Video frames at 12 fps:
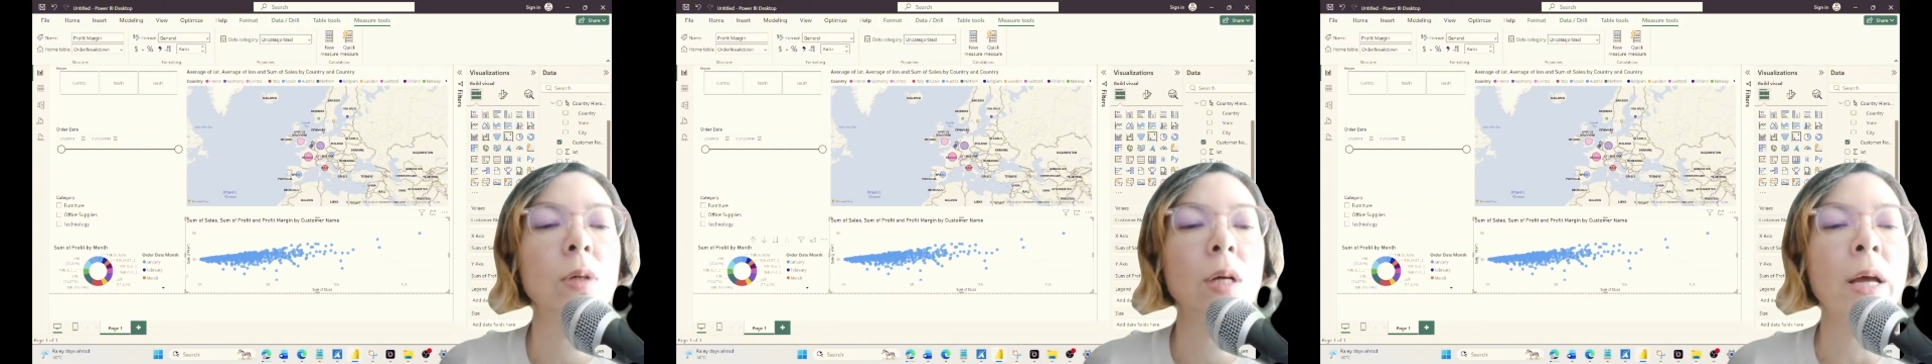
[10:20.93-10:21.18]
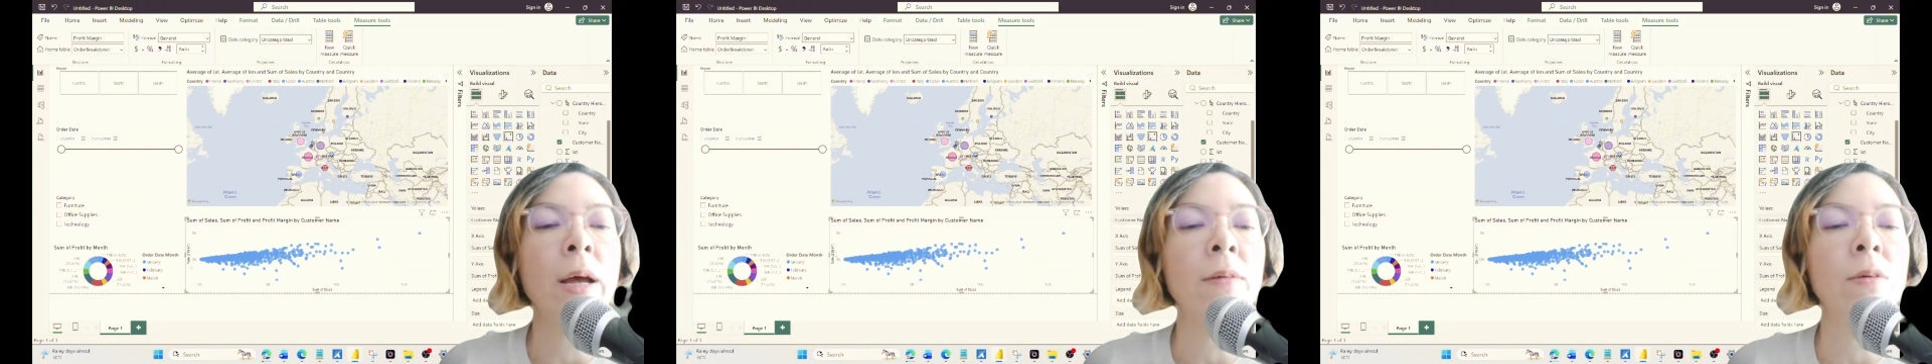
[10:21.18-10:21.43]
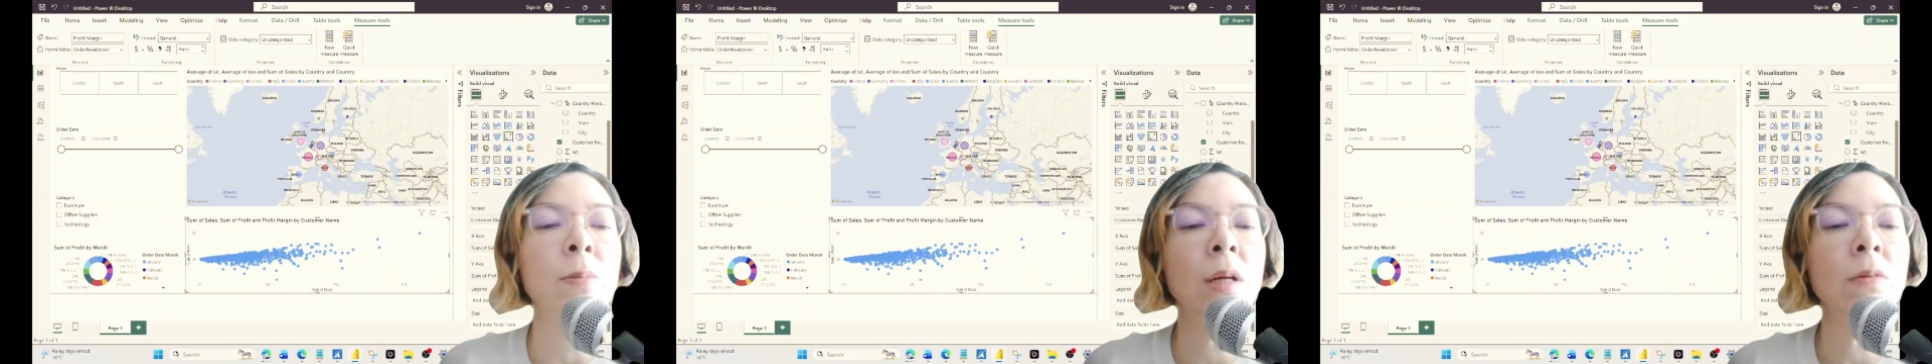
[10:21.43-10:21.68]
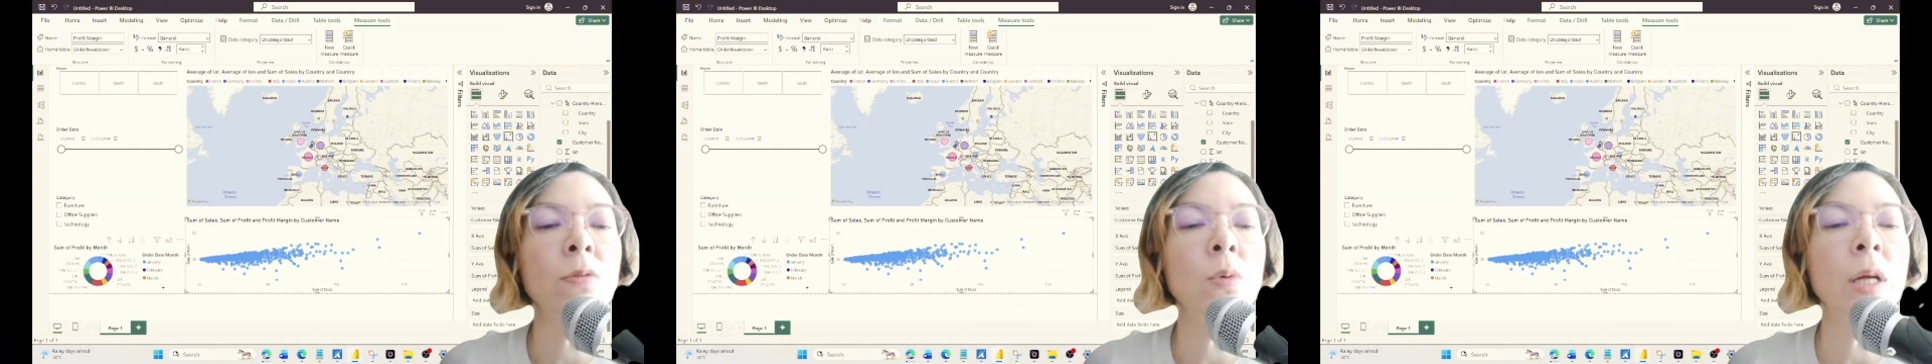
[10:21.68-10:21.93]
have a
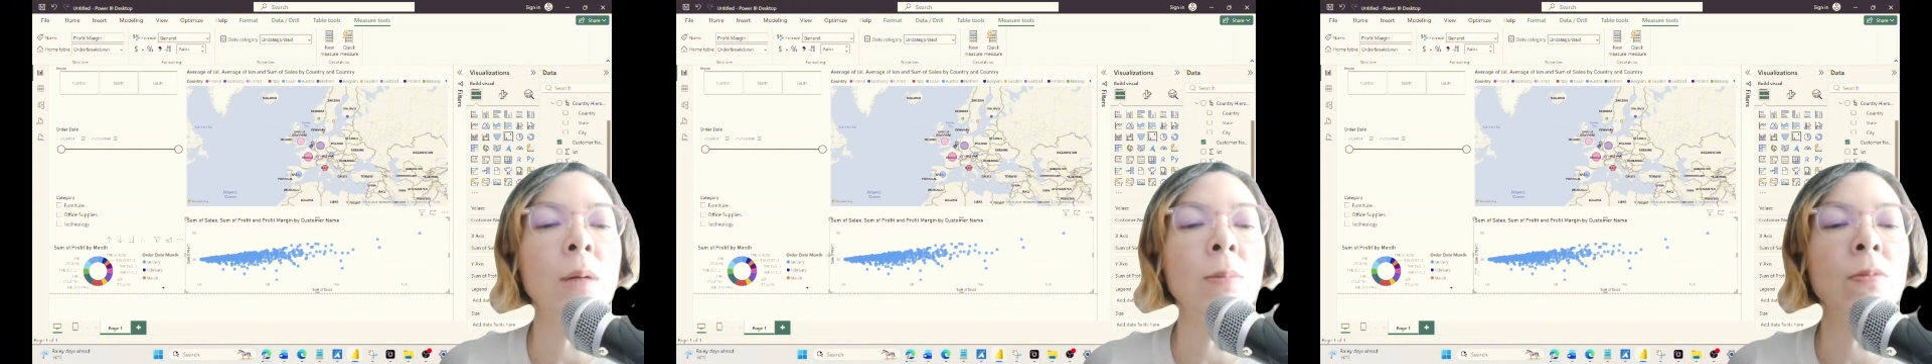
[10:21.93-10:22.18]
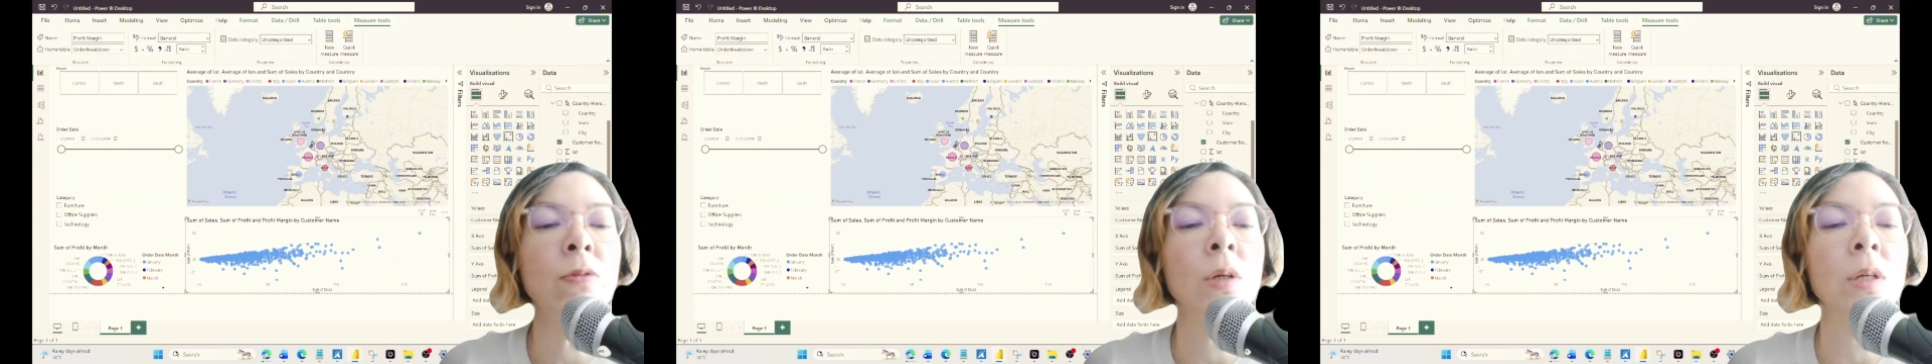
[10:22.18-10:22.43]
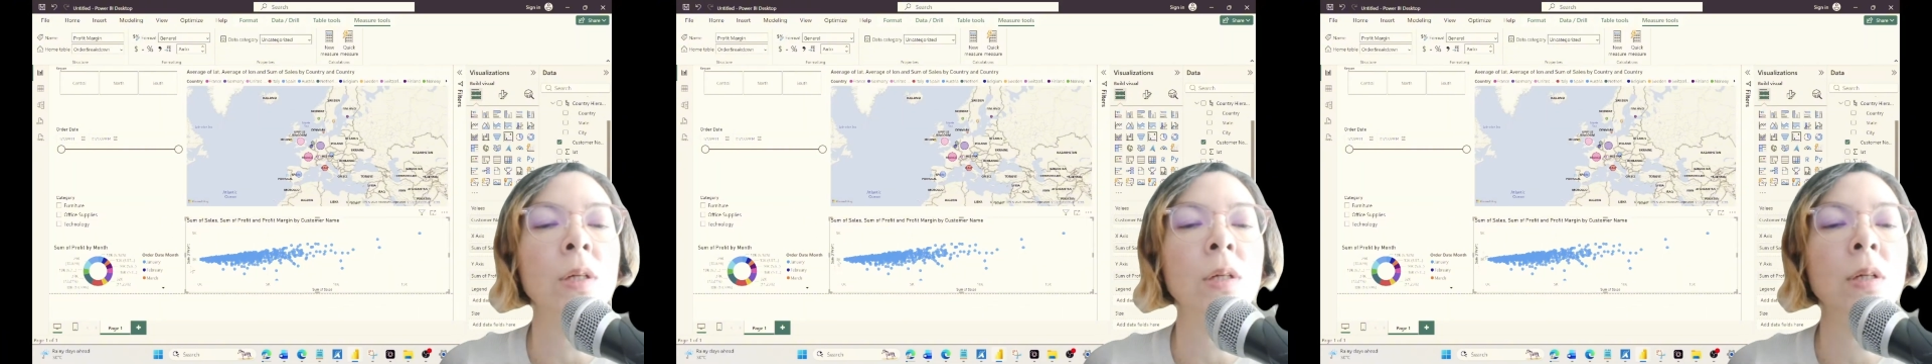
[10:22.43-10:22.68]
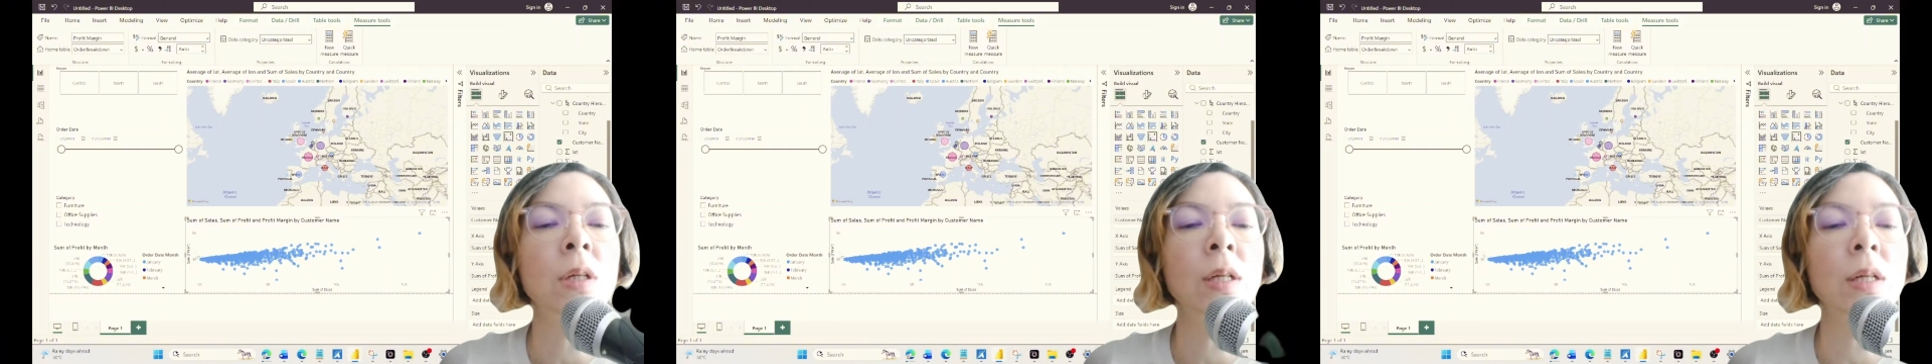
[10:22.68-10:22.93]
meaningful name for the
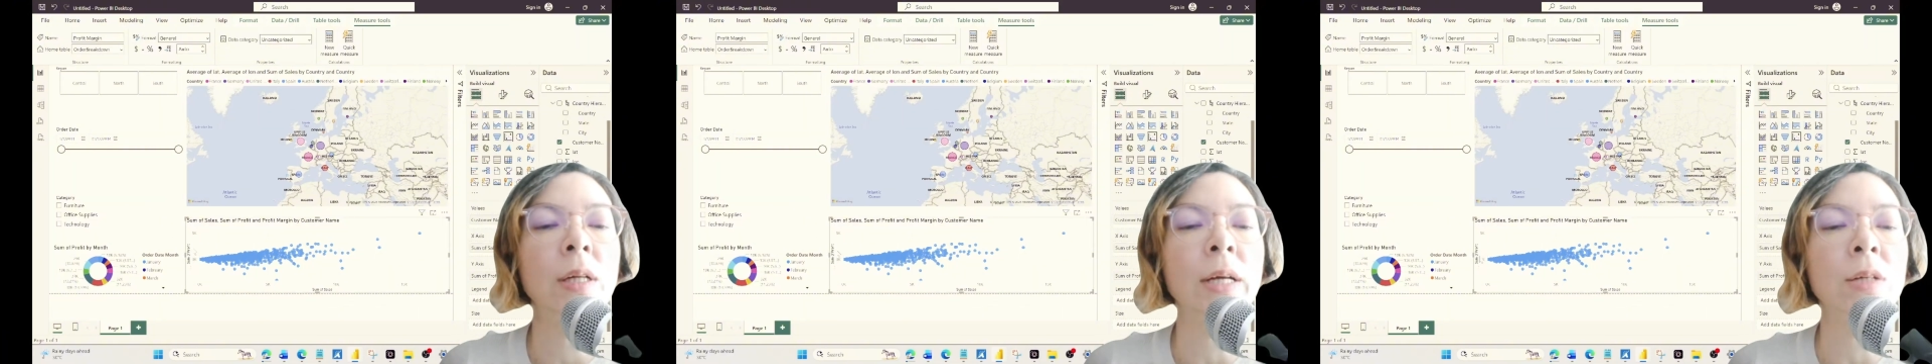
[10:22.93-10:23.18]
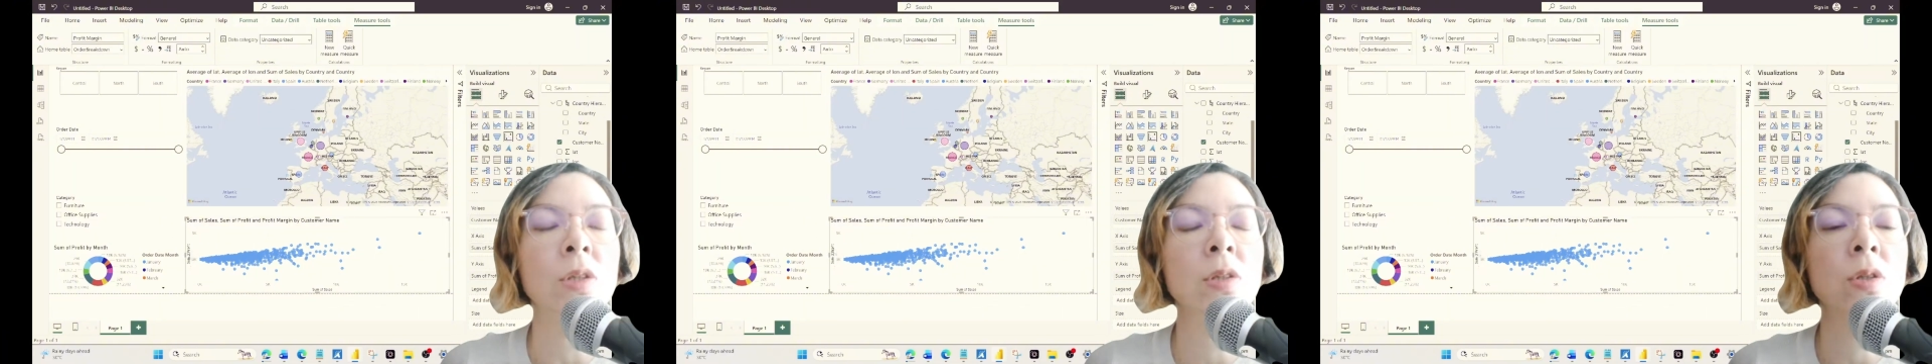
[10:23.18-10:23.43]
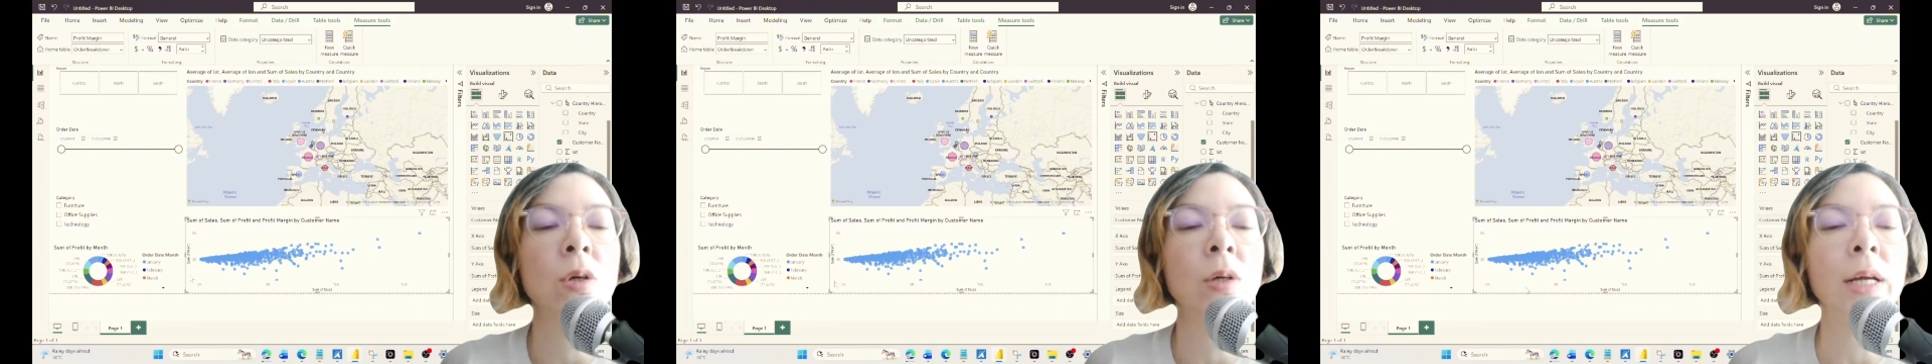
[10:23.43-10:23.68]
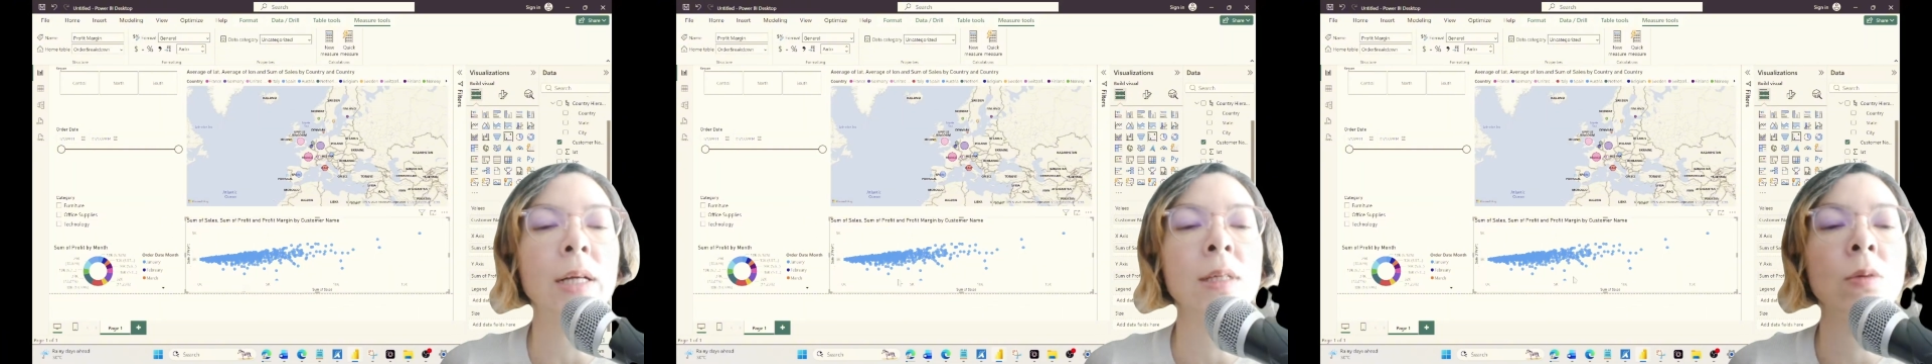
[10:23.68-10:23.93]
legends on
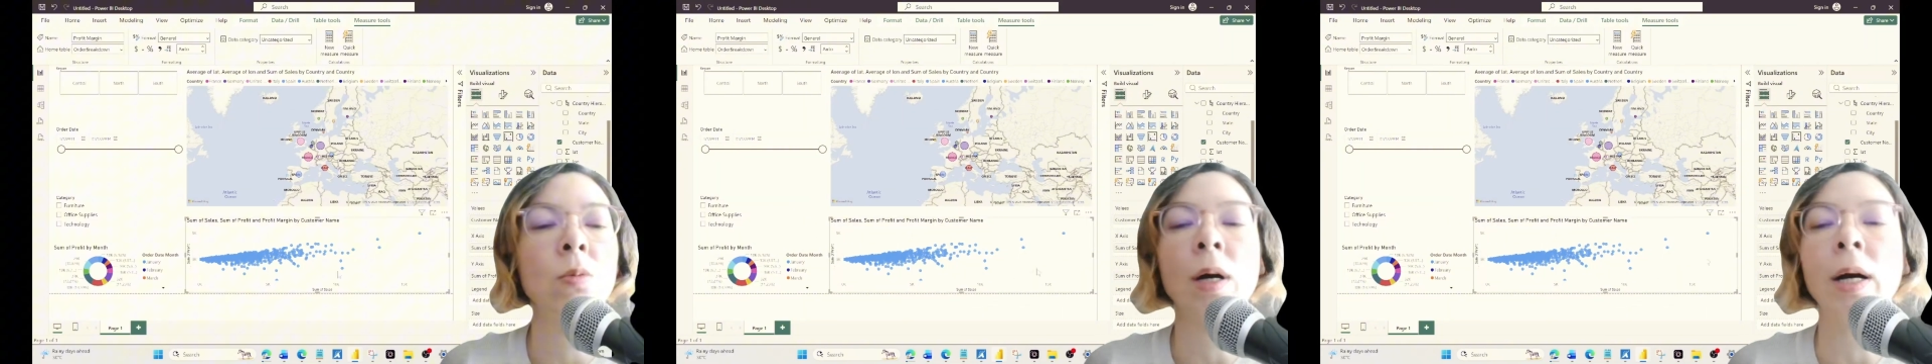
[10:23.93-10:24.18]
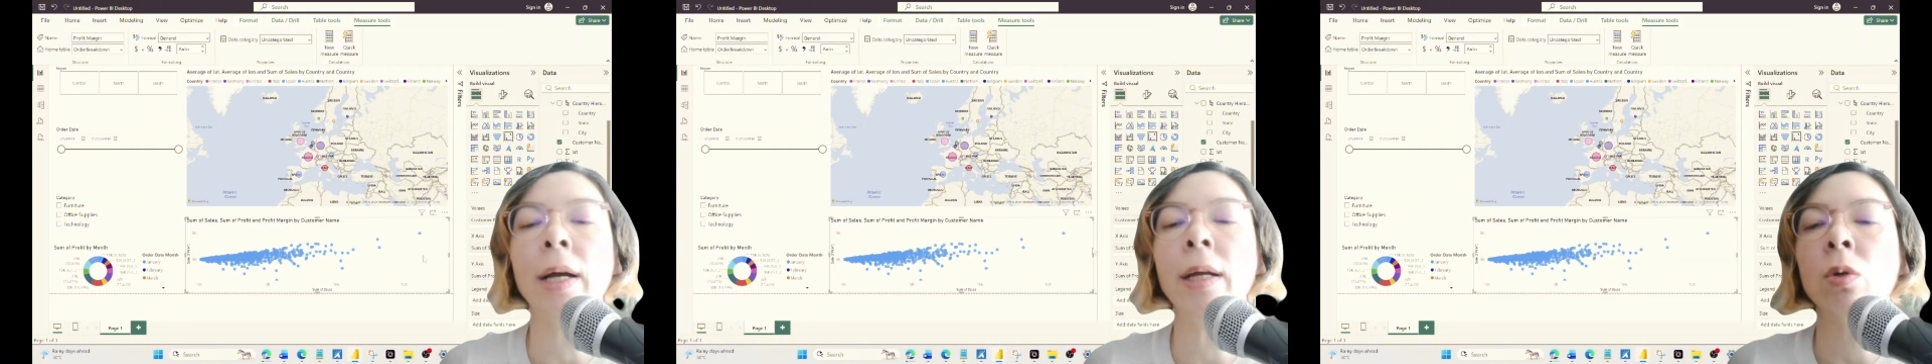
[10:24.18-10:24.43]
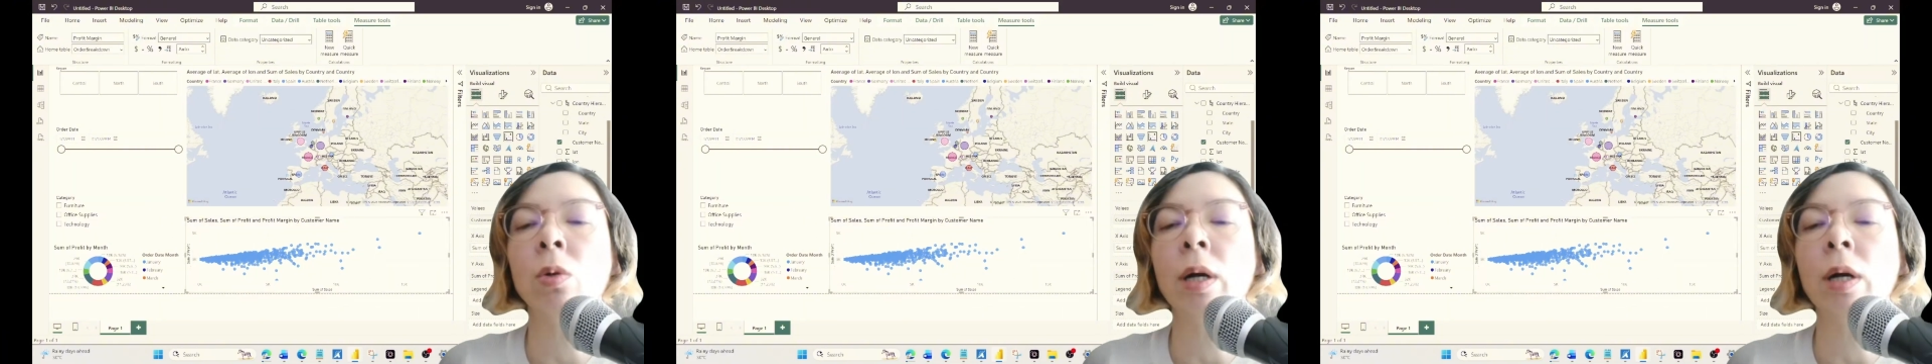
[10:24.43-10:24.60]
X and Y.